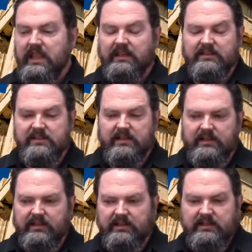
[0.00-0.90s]
and
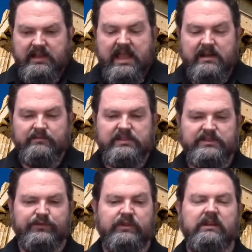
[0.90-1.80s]
uh, out of
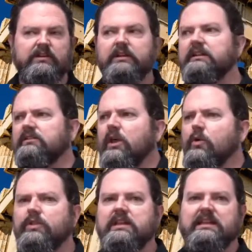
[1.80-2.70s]
this fear and
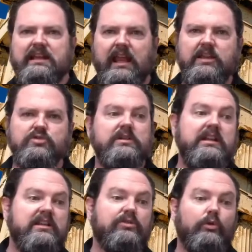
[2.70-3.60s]
loathing and
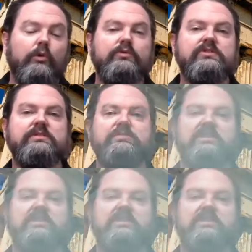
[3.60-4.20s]
hatred, he throws them